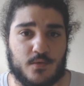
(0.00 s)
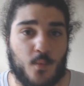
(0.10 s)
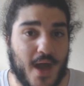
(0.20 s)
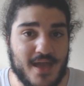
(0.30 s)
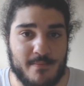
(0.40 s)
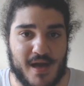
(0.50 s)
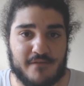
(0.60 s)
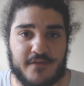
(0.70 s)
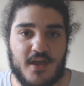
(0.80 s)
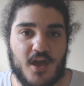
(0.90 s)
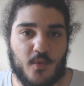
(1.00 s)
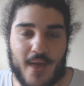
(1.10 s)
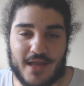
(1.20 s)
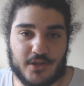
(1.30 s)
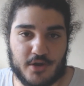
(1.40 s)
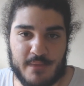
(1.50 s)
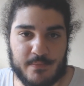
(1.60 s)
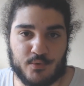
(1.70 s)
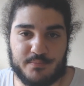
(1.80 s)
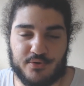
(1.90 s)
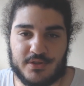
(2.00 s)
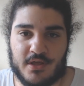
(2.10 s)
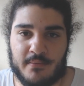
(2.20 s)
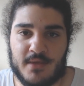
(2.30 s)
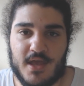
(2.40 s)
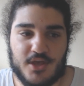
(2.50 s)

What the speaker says: way above where a lot of people would put them.